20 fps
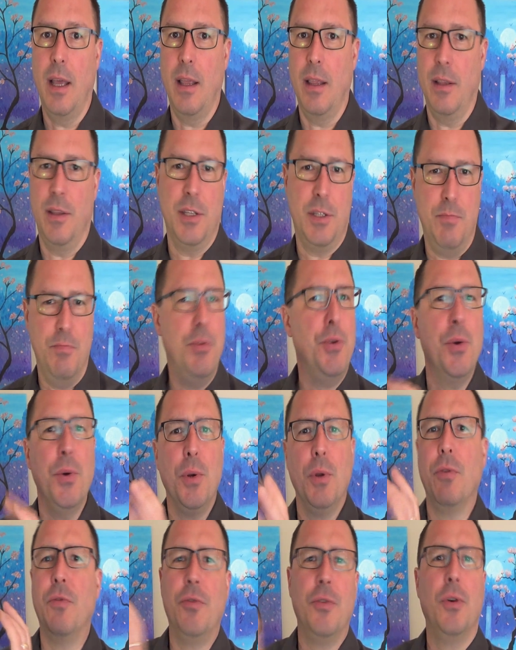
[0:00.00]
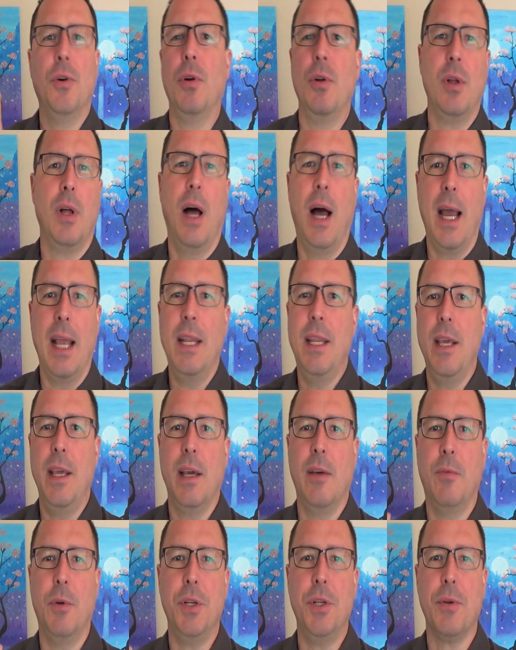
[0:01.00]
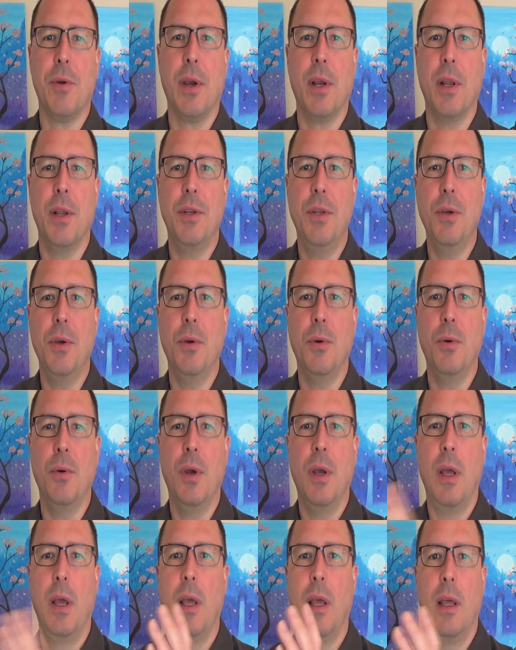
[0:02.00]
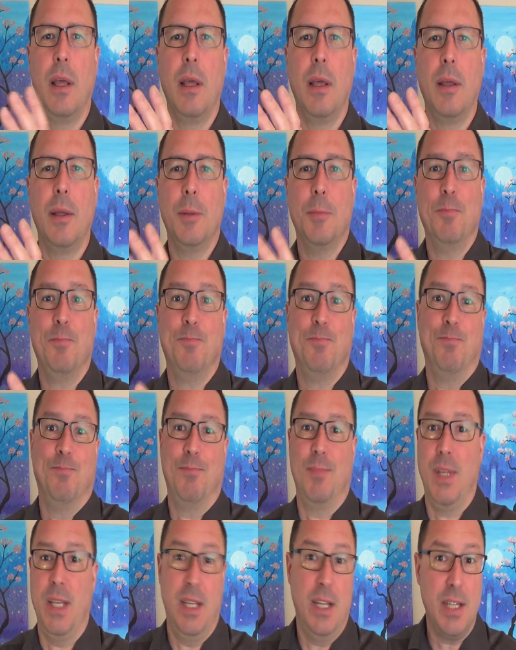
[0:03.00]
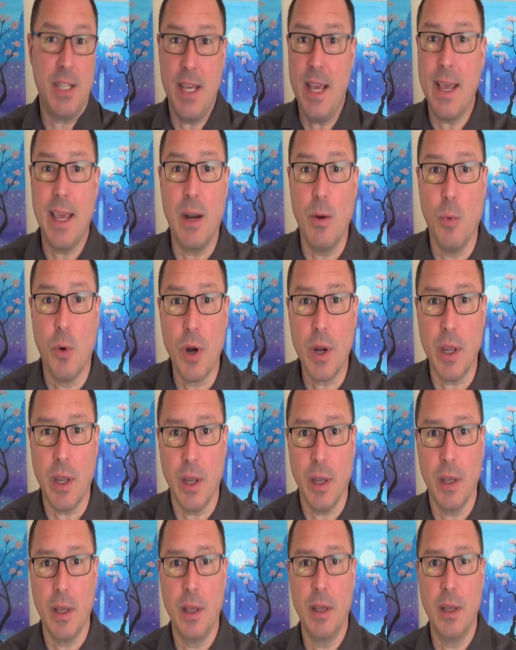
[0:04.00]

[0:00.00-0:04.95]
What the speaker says: this beautiful idea of what you're going to do, and you just can't get it working.